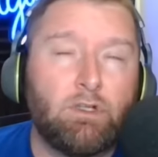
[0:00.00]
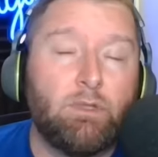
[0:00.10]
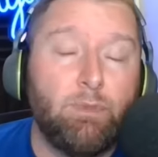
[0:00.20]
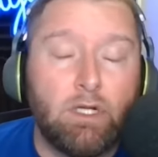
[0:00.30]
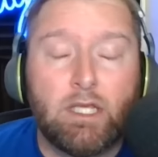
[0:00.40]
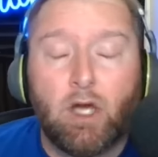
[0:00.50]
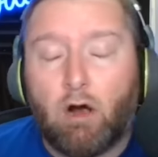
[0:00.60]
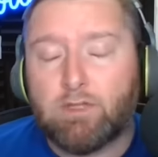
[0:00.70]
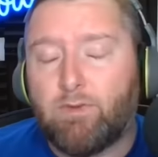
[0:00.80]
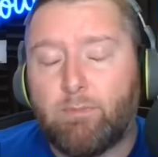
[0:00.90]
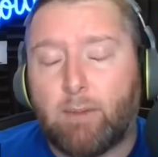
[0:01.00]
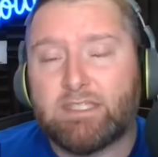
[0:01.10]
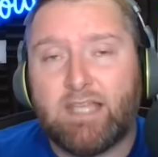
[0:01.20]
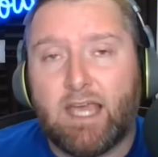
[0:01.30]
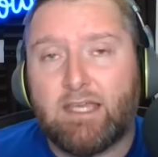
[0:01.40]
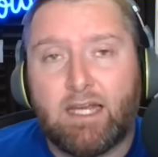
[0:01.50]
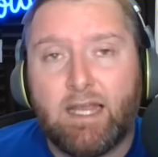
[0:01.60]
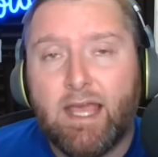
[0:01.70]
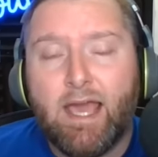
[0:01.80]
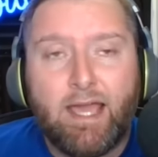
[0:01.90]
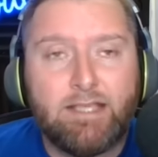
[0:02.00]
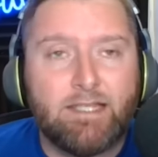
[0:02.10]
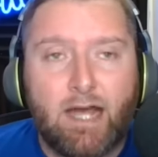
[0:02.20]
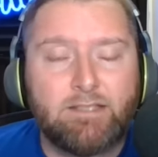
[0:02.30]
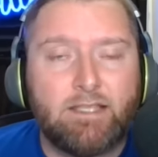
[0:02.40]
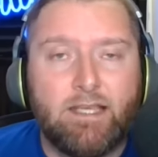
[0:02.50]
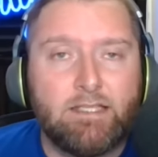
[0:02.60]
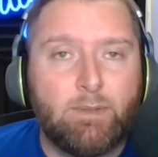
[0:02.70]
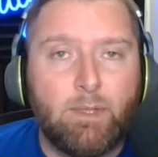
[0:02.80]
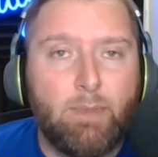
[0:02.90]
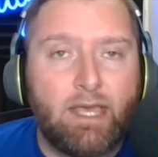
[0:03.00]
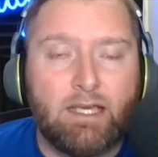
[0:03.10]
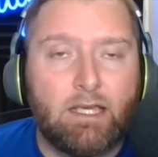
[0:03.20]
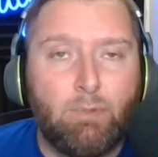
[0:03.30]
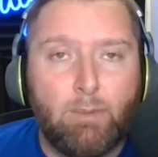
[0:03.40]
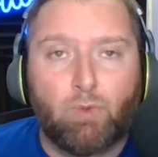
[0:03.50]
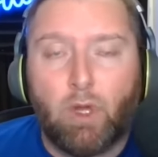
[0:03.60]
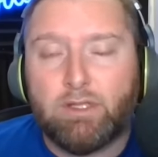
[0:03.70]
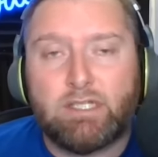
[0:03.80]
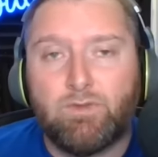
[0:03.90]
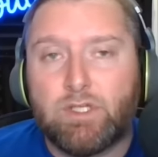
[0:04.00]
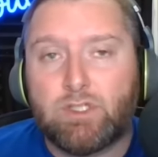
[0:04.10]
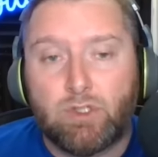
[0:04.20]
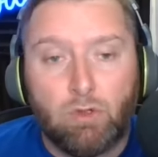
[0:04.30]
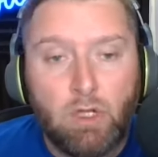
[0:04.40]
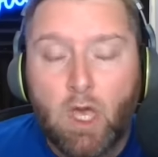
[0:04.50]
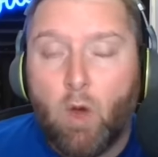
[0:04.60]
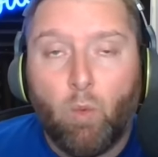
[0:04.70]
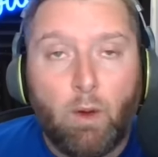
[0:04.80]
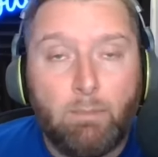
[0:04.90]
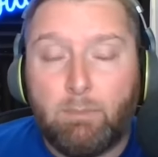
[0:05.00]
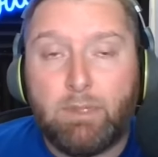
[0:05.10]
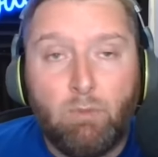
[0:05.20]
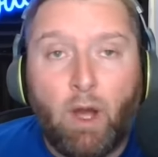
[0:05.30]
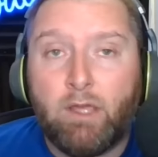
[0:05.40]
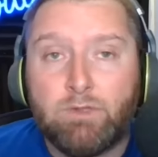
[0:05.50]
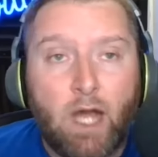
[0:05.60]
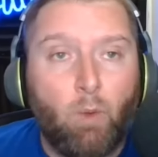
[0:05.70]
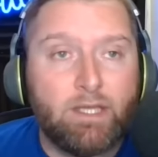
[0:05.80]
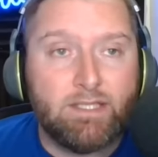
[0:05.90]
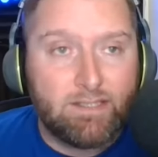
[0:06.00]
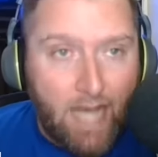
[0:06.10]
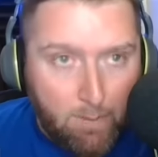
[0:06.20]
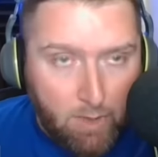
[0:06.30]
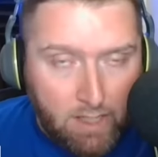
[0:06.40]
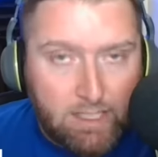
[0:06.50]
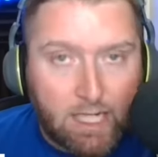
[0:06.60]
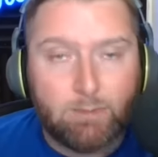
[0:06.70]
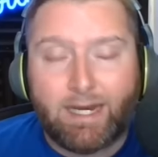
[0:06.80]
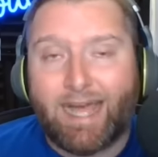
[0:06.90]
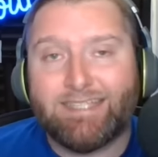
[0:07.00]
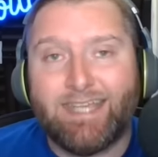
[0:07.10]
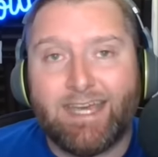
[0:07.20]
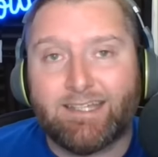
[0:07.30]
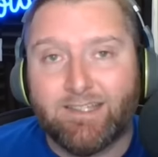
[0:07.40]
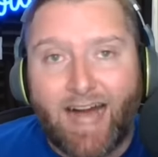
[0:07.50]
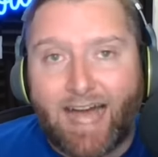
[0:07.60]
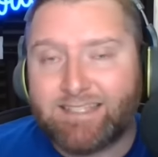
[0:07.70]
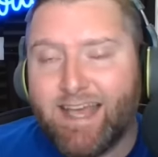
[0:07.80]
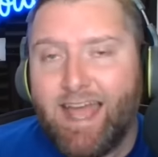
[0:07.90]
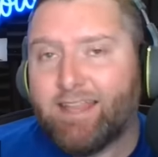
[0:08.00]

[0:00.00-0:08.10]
Community College, if I'm not mistaken, and he's announced that he's going to be making a commitment relatively soon. But BYU's not wasting time. We already talked about Isaiah Glass.